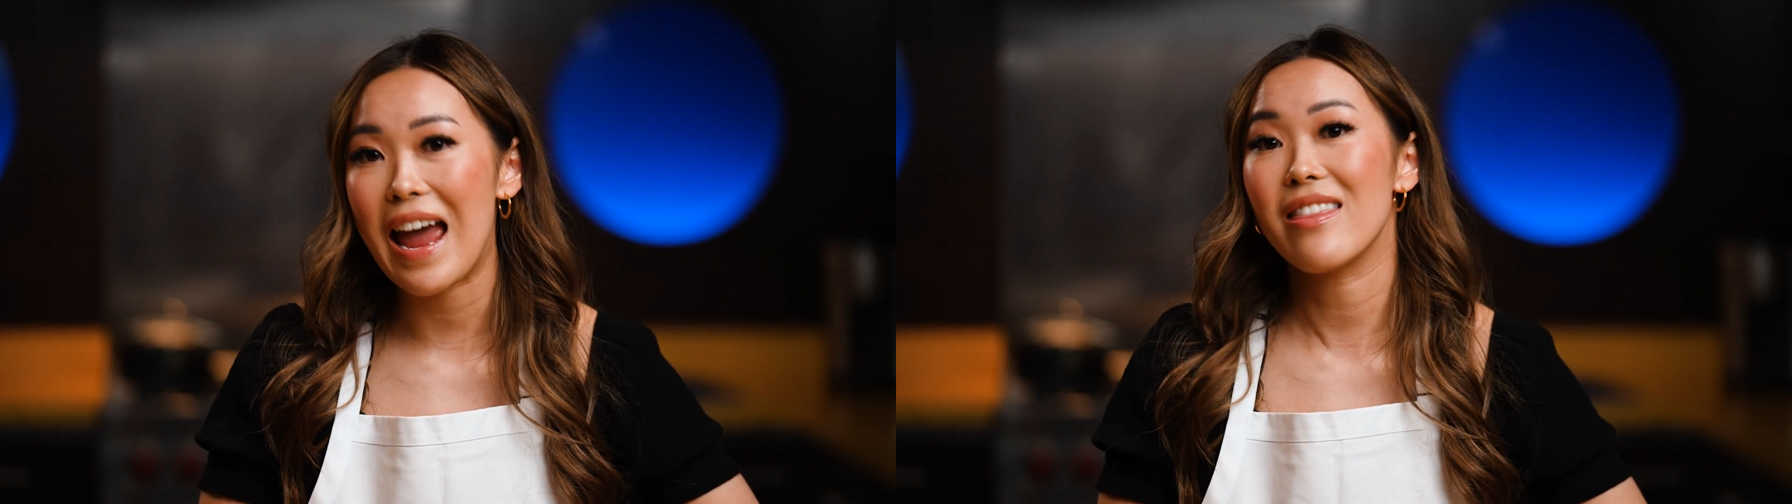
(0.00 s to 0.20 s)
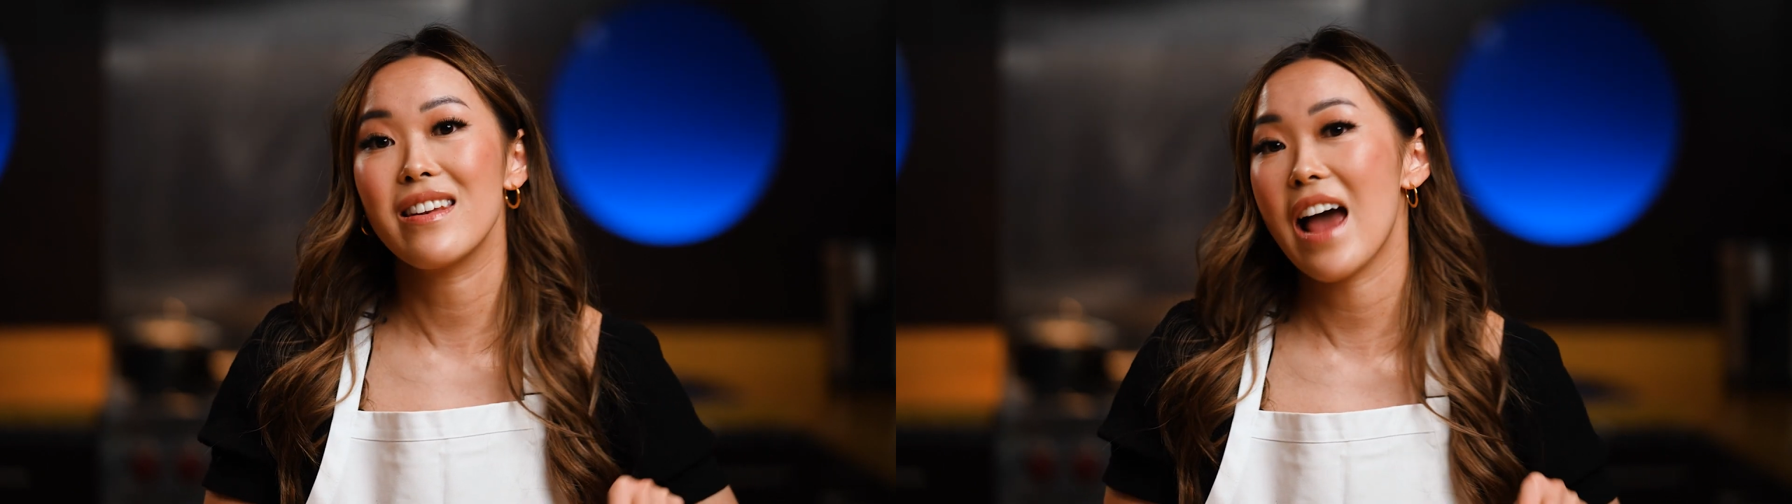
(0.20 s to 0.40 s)

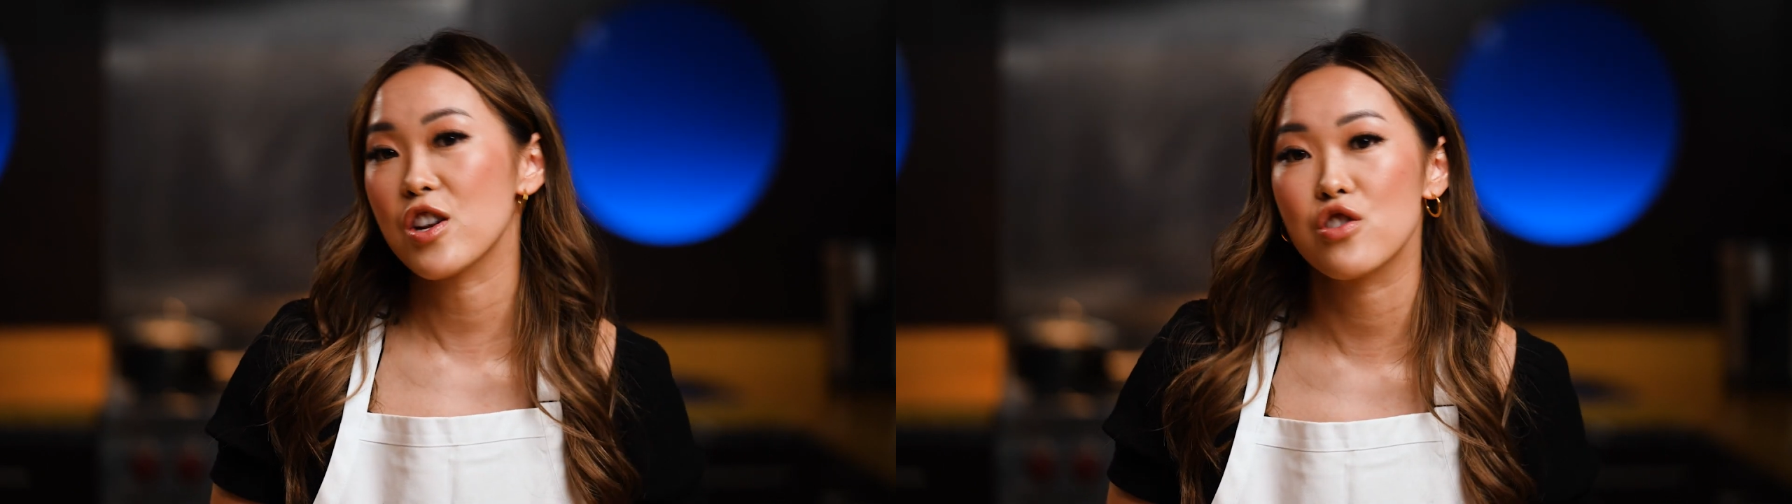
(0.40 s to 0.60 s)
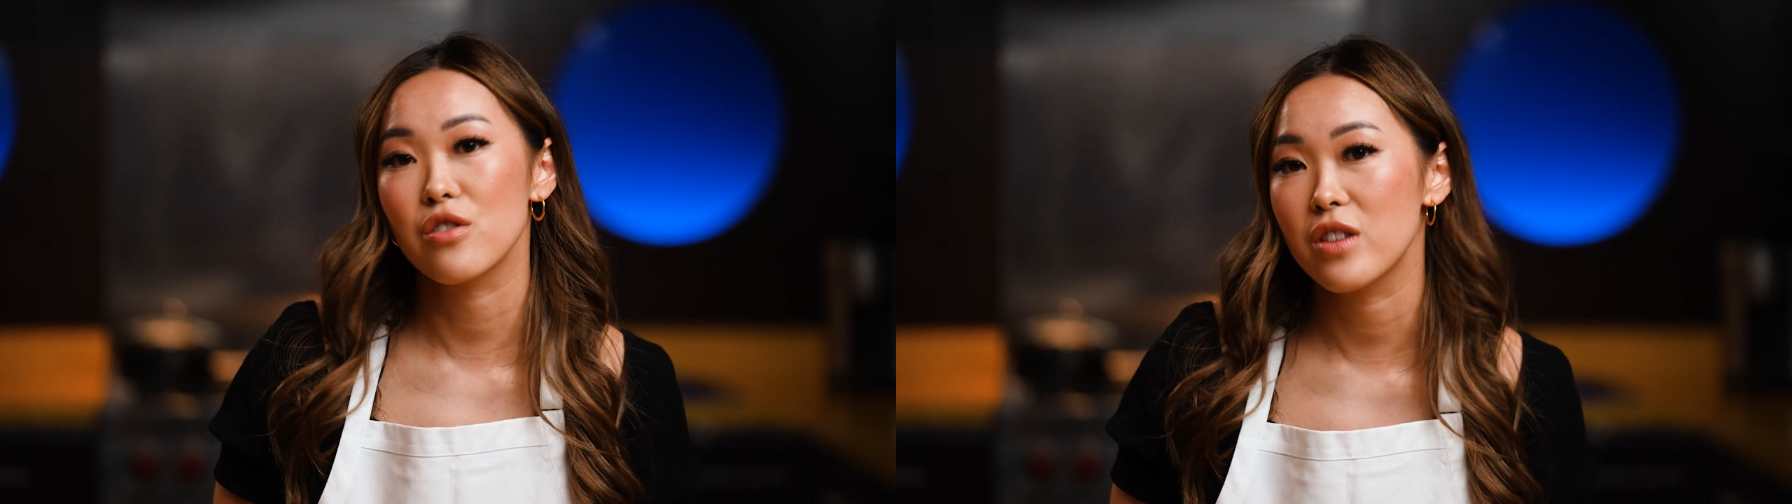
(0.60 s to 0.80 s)
and the
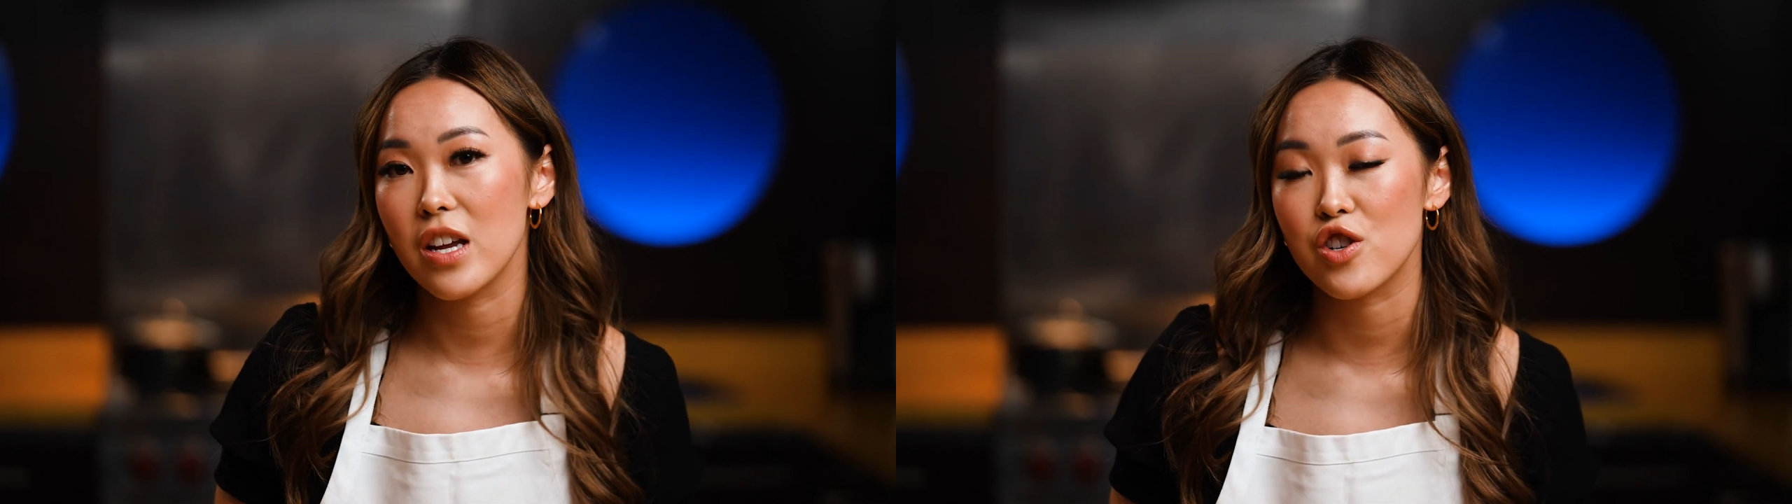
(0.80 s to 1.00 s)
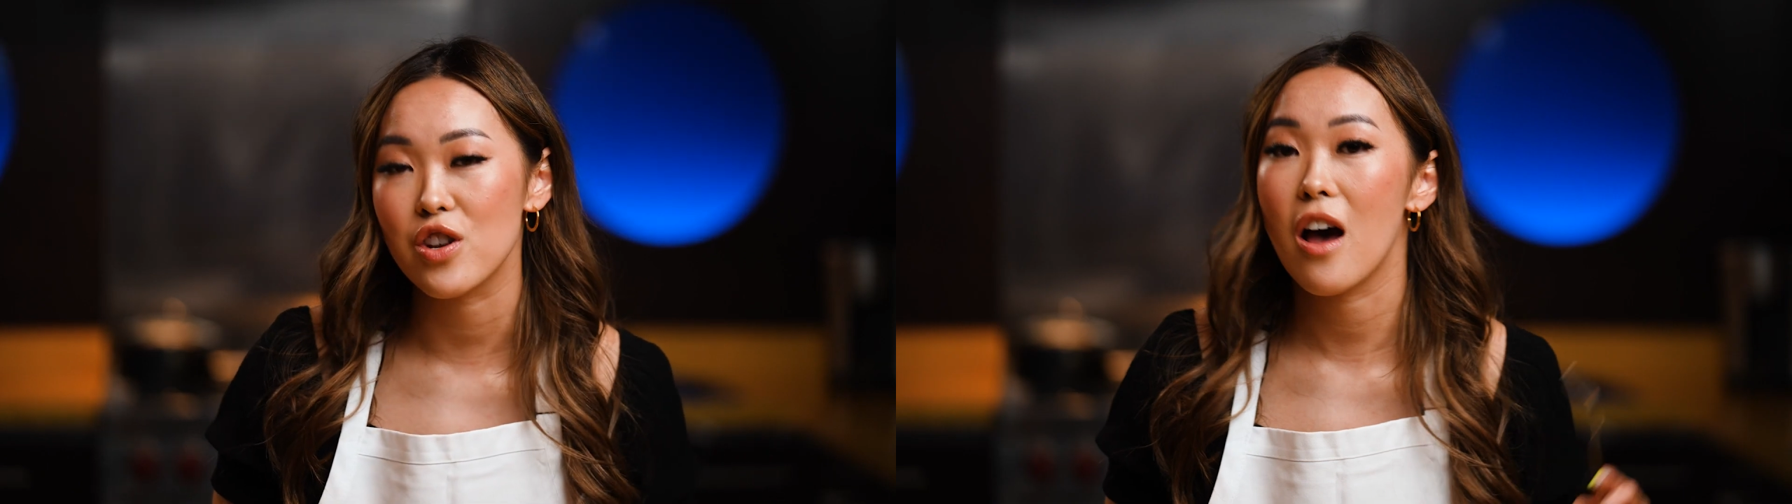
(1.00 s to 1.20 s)
national
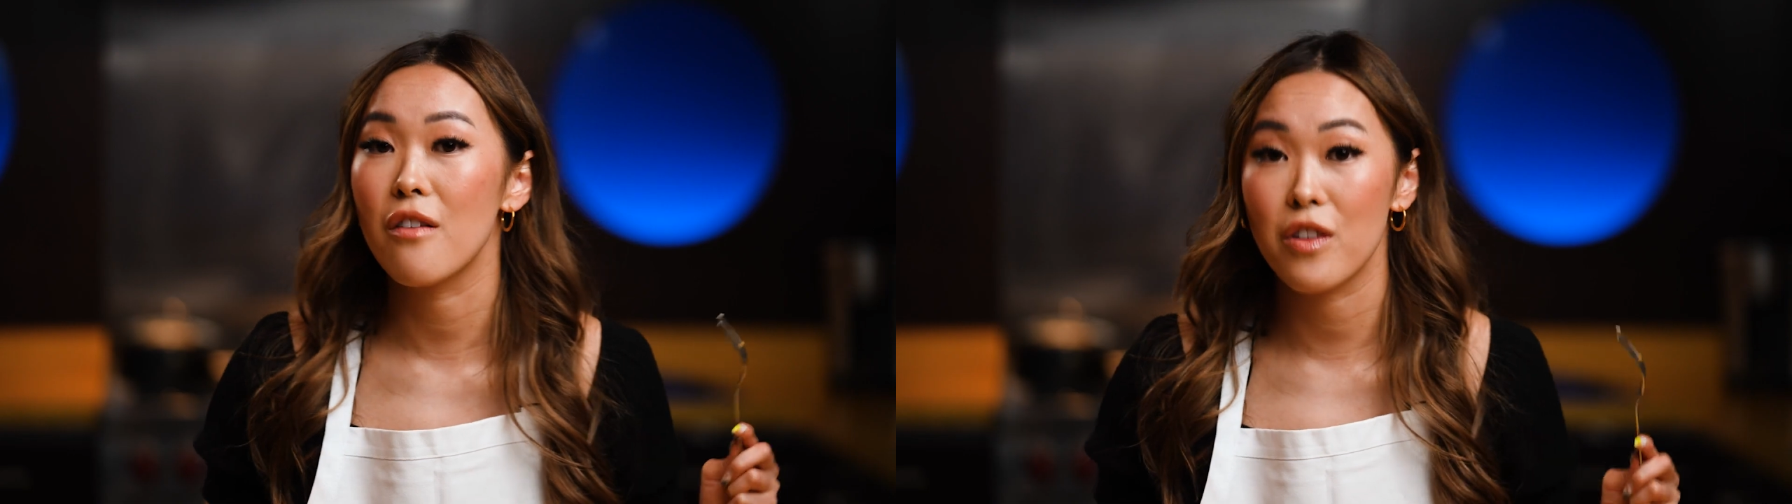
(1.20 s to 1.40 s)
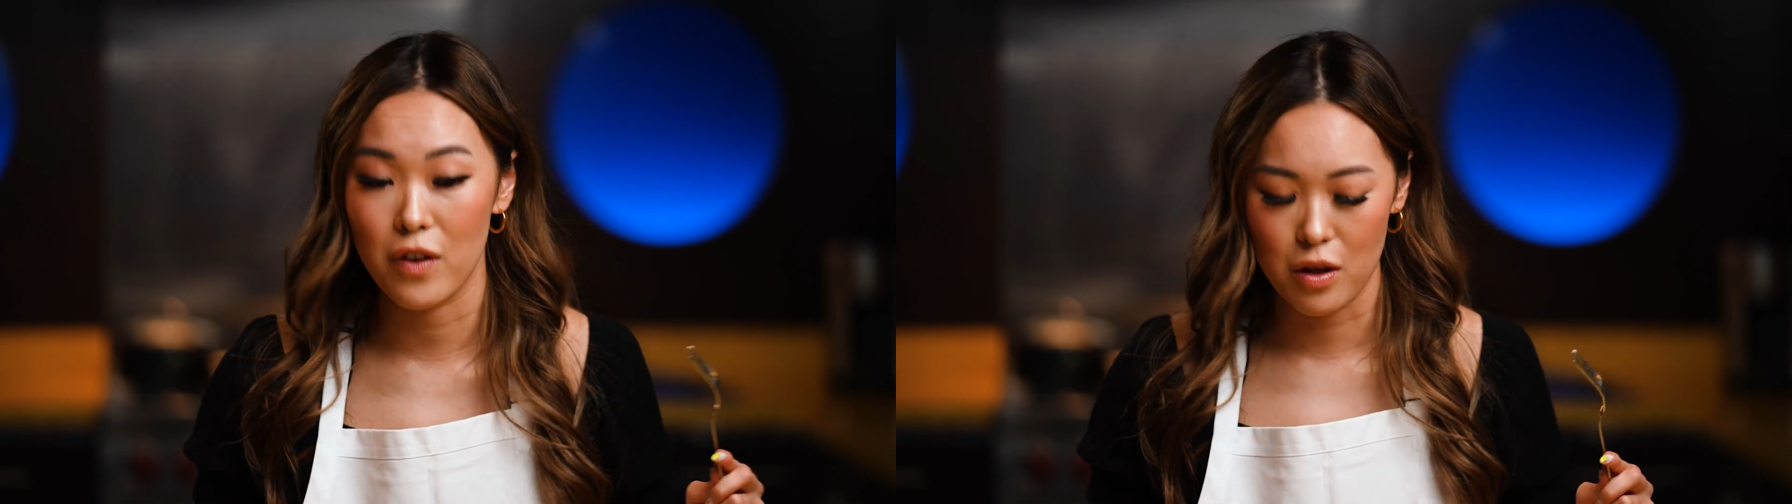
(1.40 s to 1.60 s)
dish of
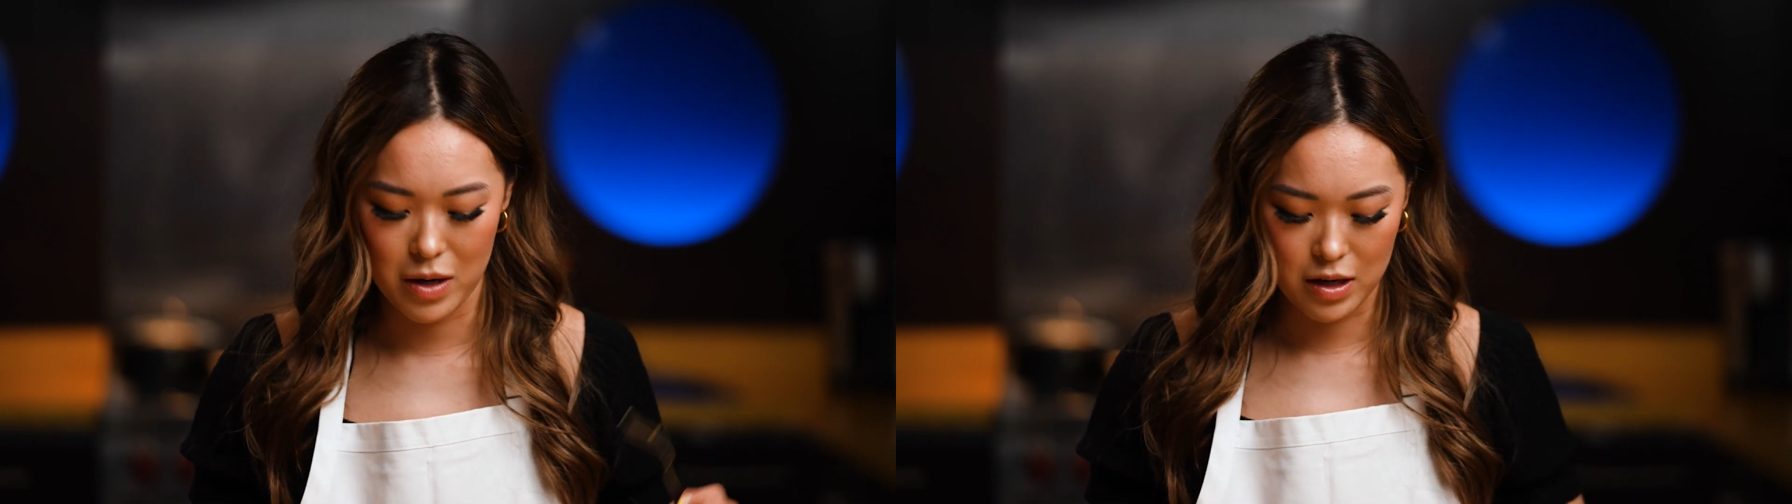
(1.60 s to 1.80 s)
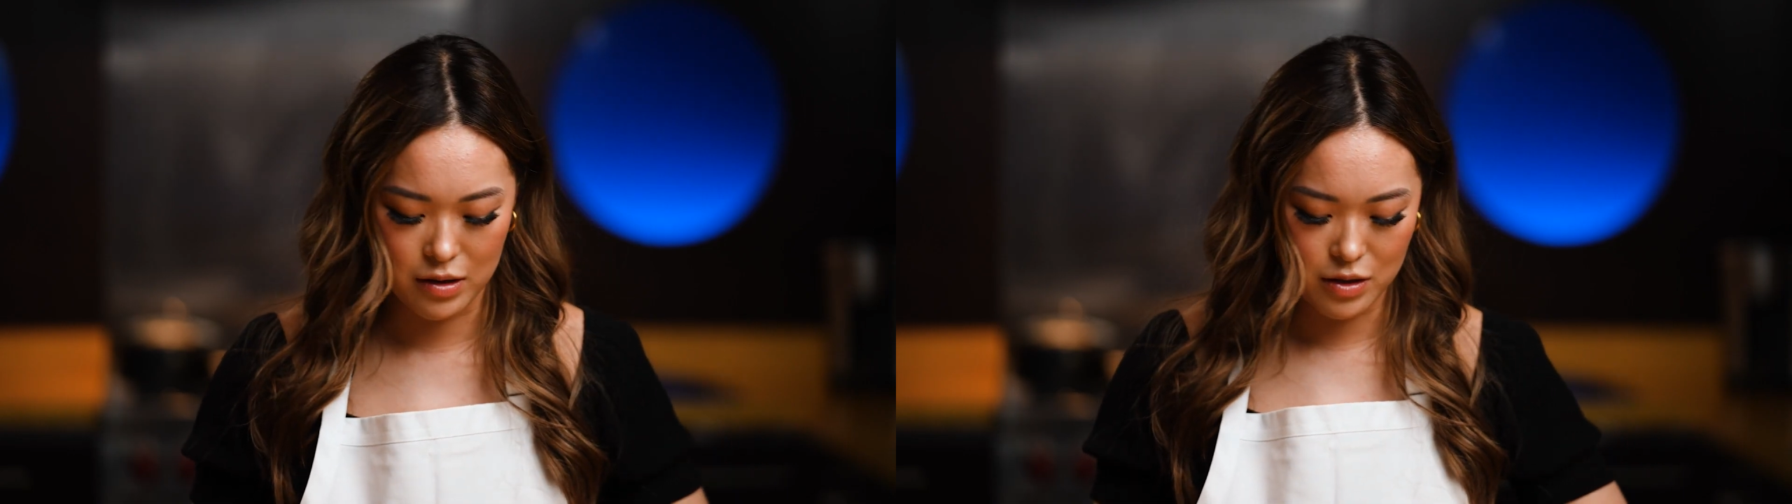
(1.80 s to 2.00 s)
the
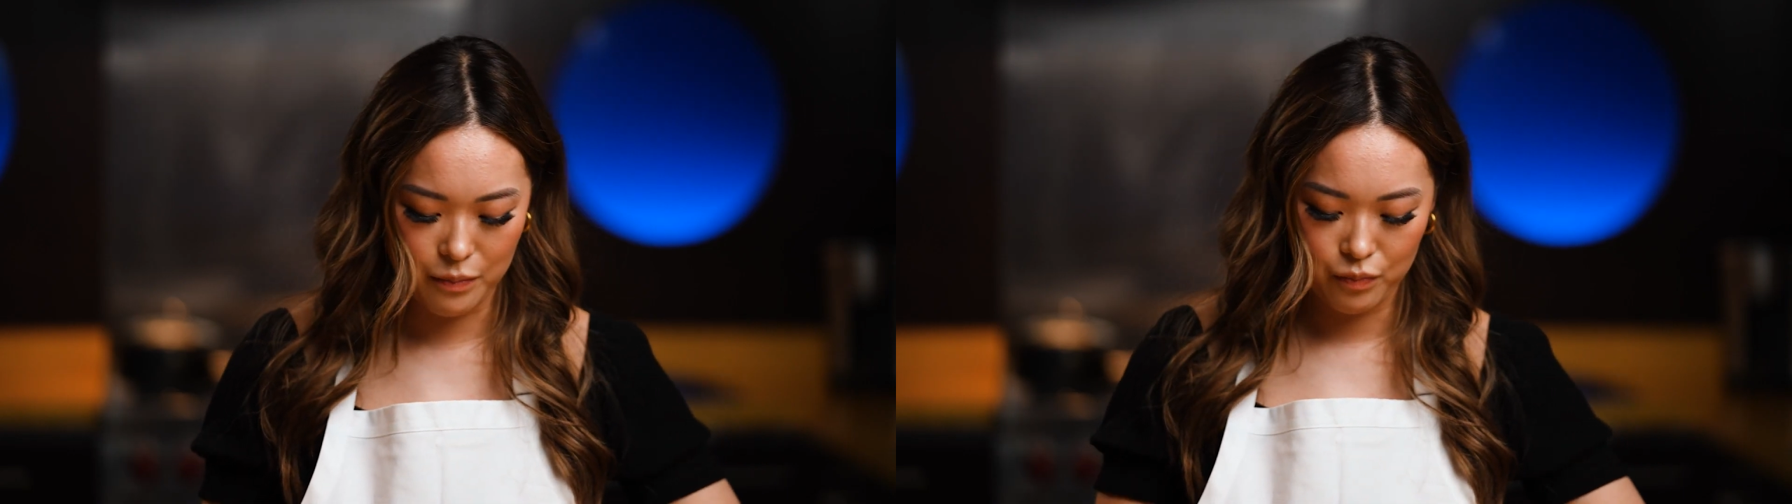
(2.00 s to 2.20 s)
Philippines.